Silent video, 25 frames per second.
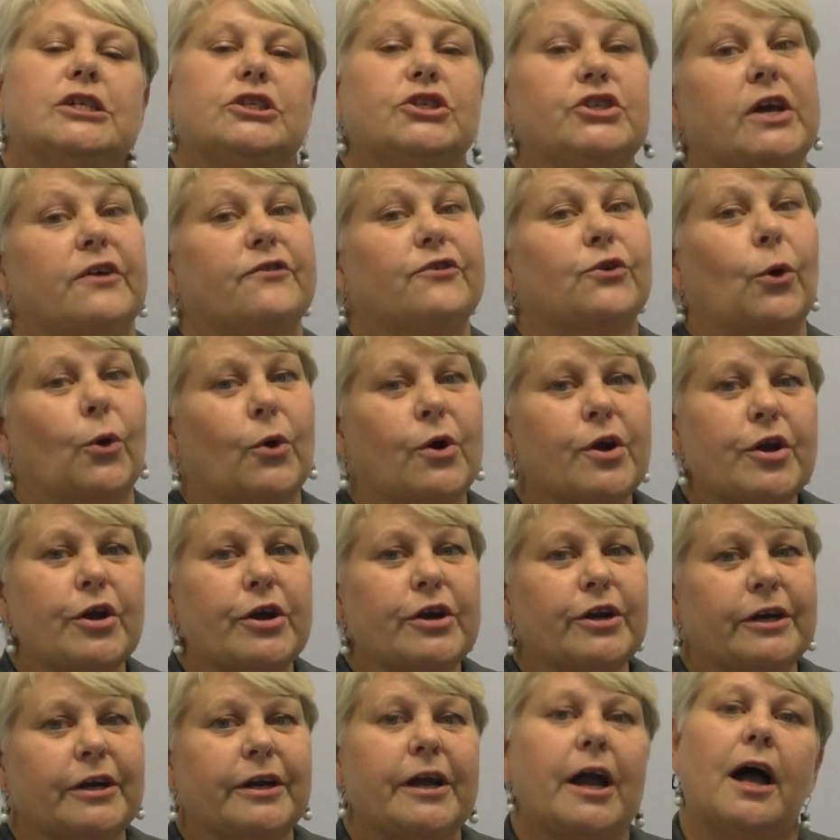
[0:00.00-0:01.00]
Jeff
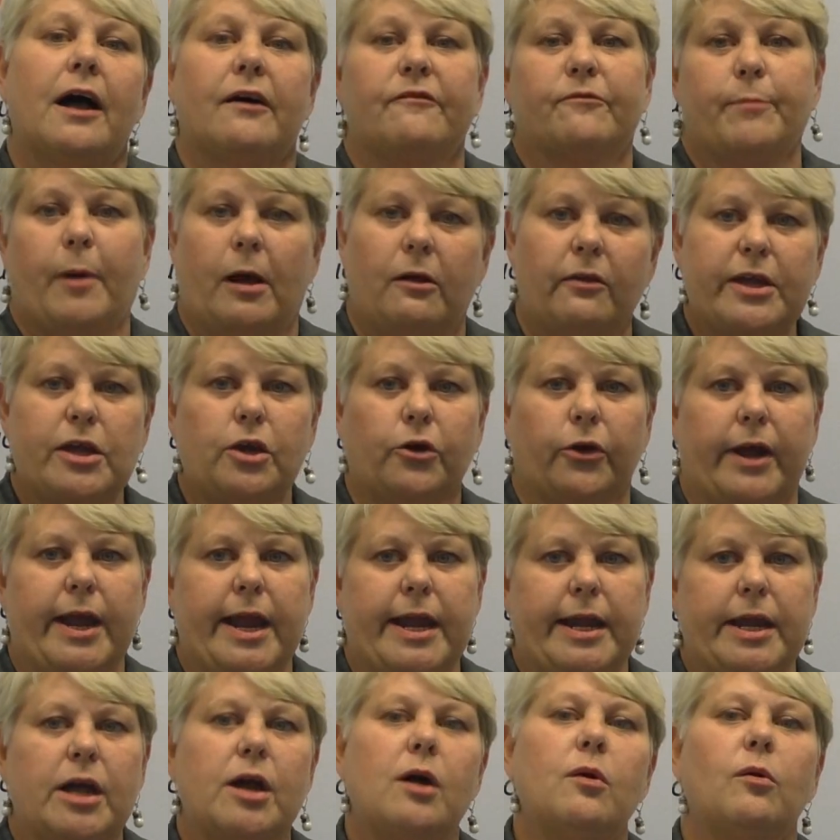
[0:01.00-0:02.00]
Corder of Bowling
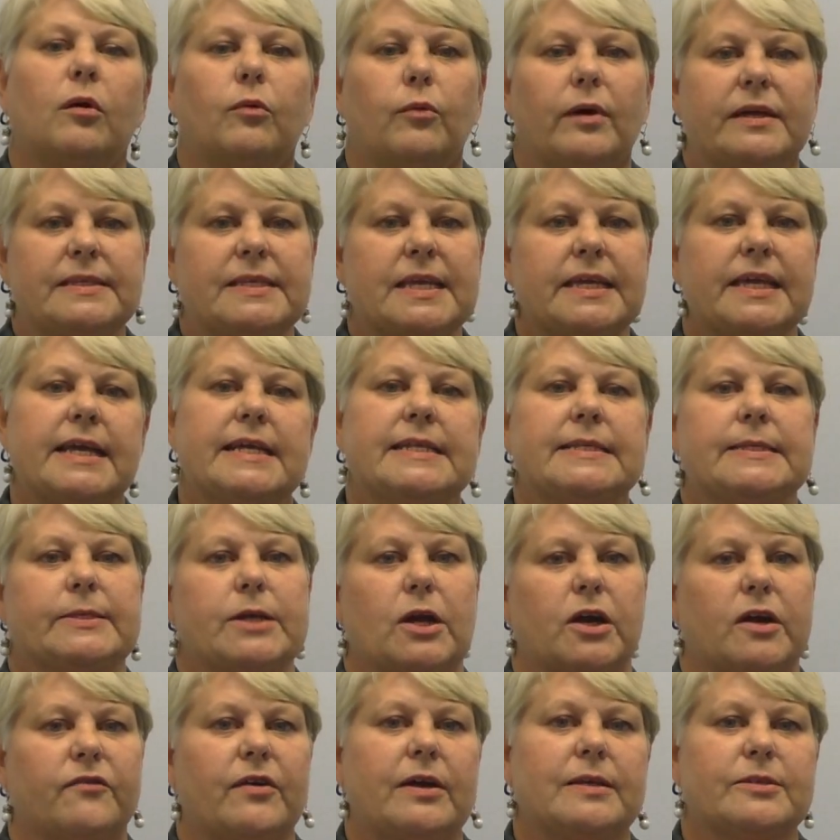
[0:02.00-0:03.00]
Green will once again
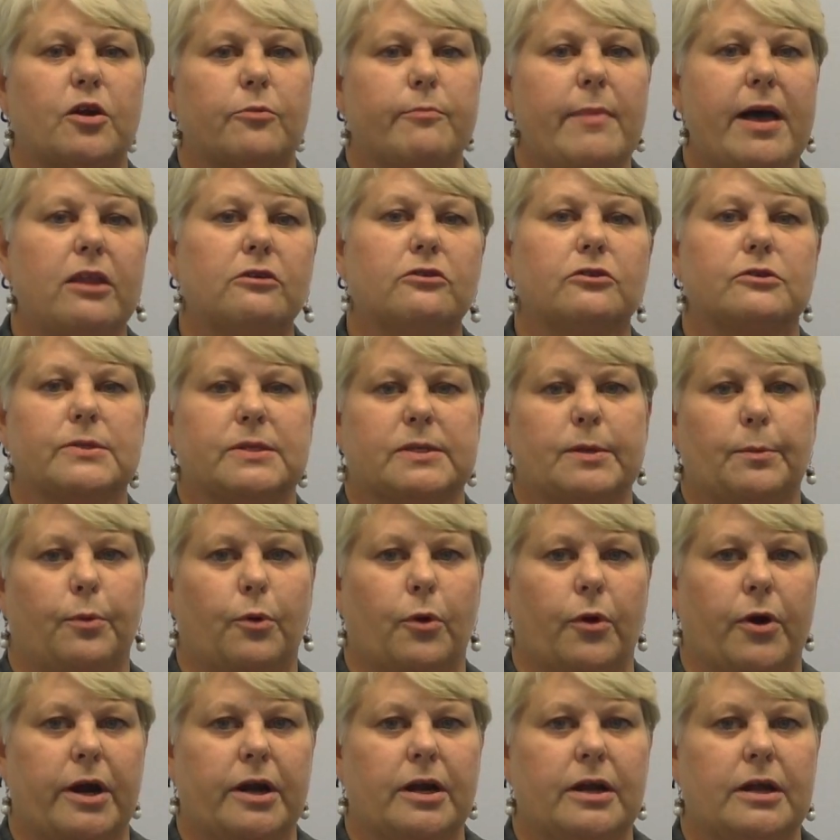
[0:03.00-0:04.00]
serve as our medical
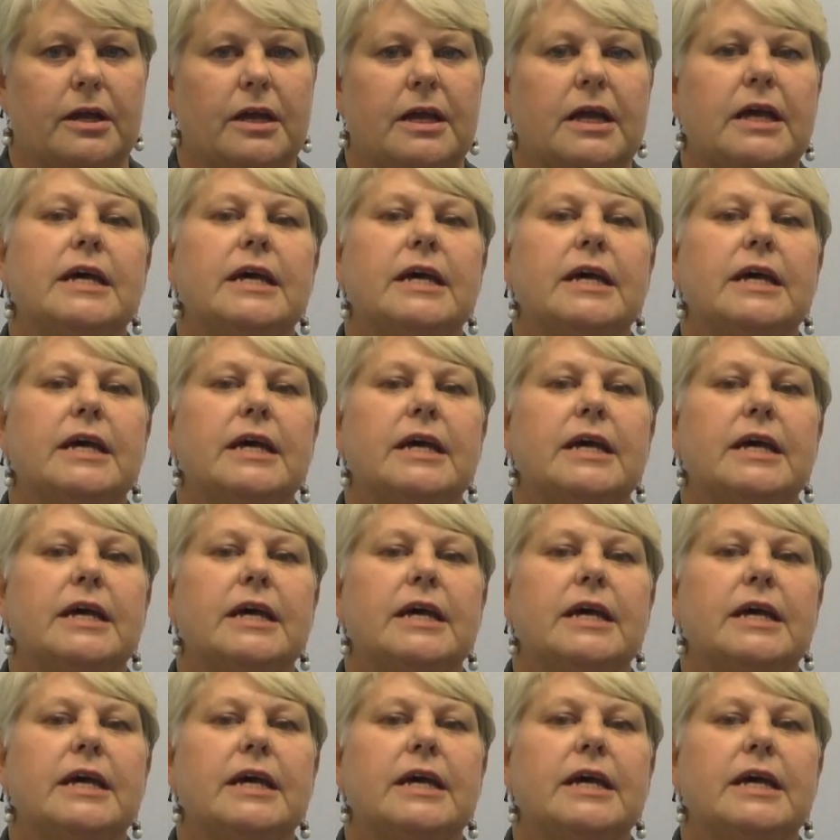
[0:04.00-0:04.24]
support.